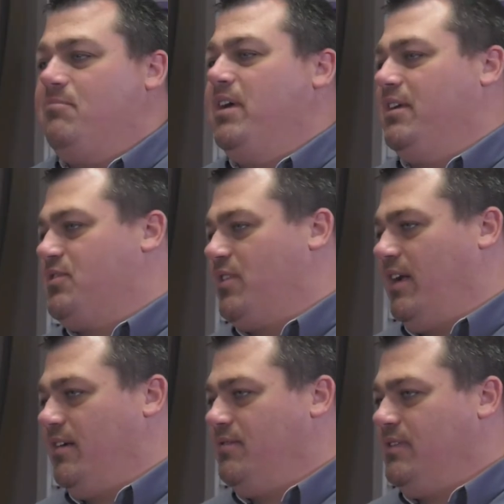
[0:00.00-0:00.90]

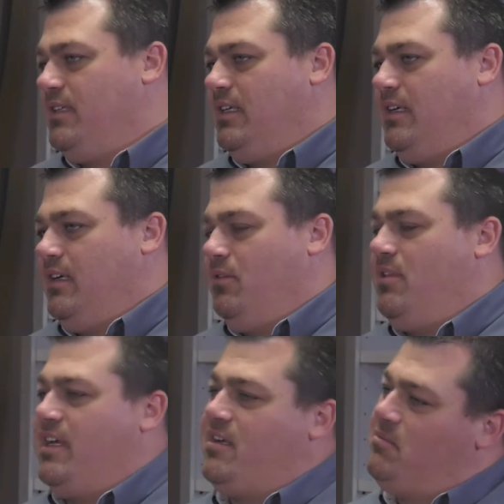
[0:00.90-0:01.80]
administrative.
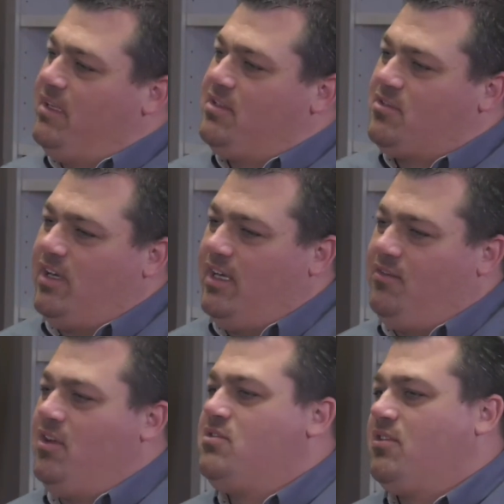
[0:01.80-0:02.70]
When we think
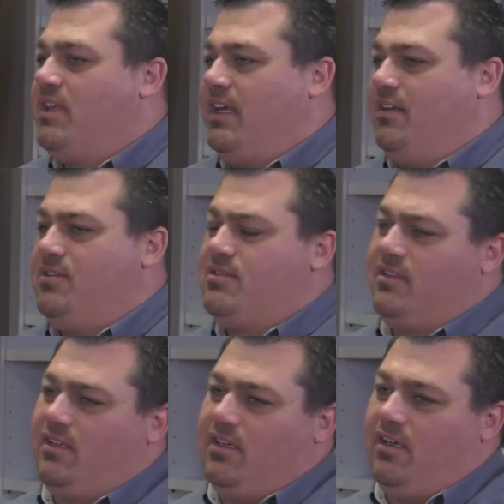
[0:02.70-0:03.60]
administrative, those are
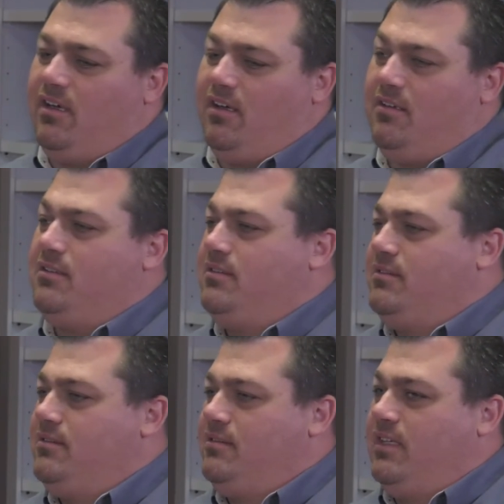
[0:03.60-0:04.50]
things
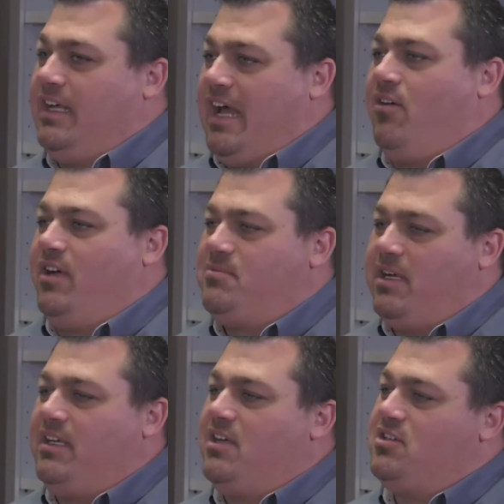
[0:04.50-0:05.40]
like our
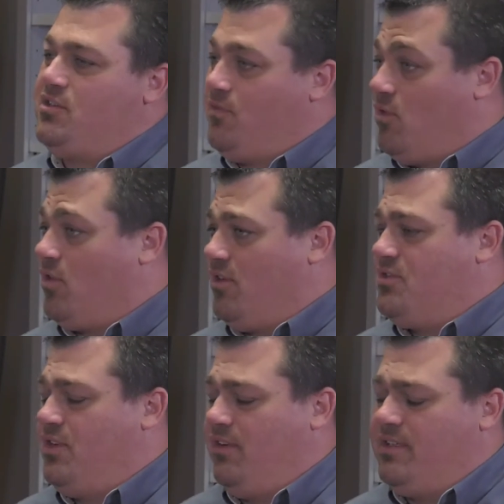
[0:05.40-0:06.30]
expectations for our
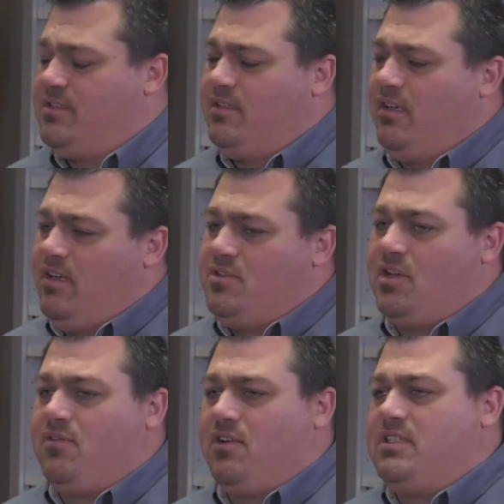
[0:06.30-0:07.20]
students.
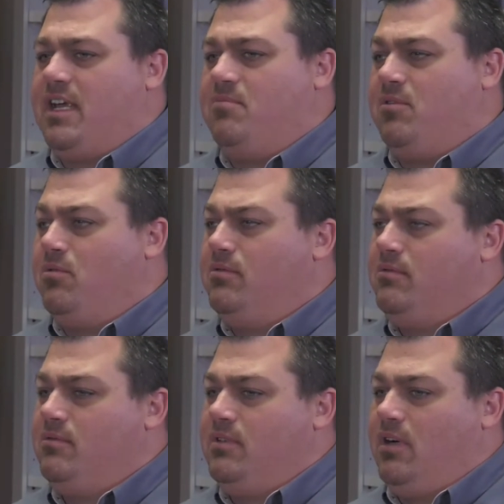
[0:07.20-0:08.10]
So for example,
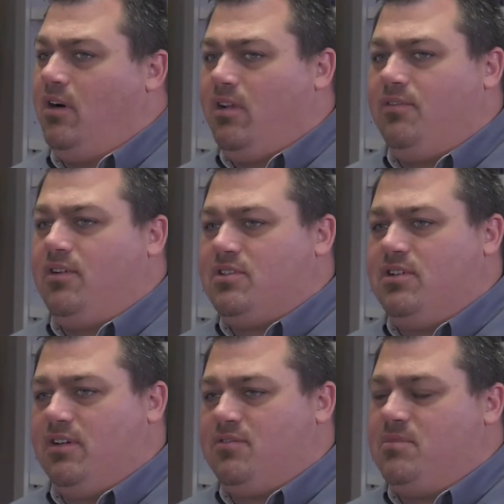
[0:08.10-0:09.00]
all of our
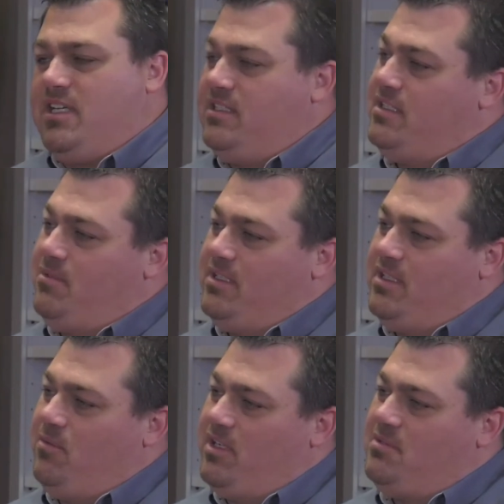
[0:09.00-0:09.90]
students from
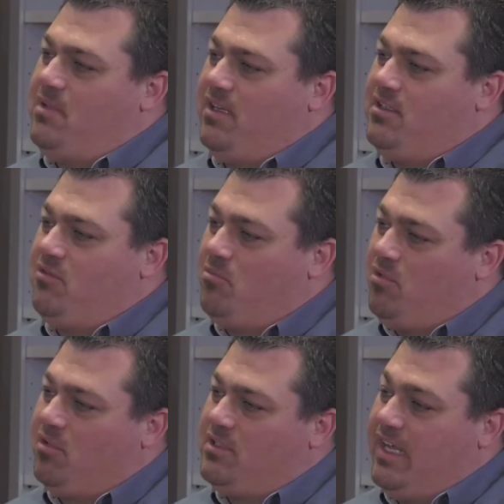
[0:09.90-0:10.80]
CCBC we expect to
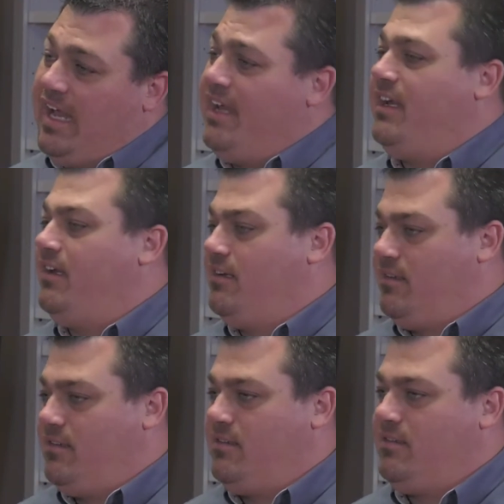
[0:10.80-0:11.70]
report to any
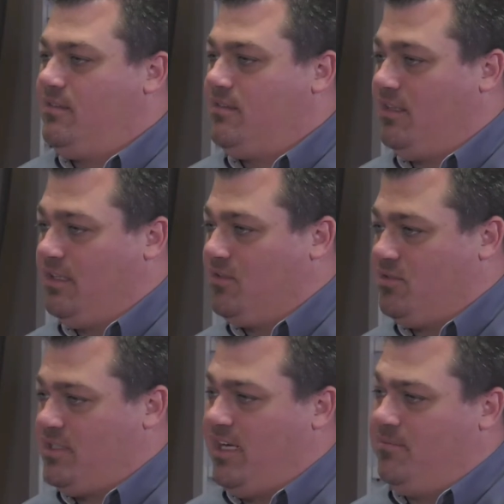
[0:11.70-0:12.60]

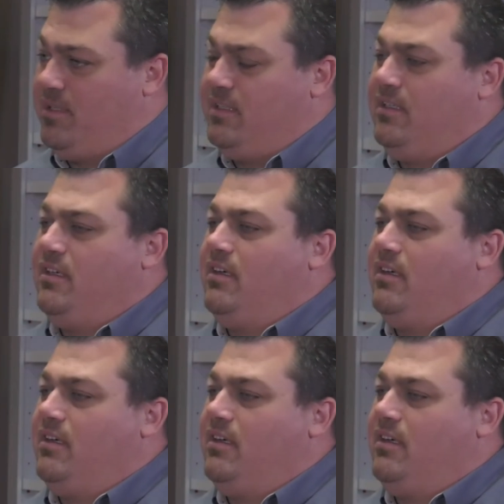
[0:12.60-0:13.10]
clinical assignment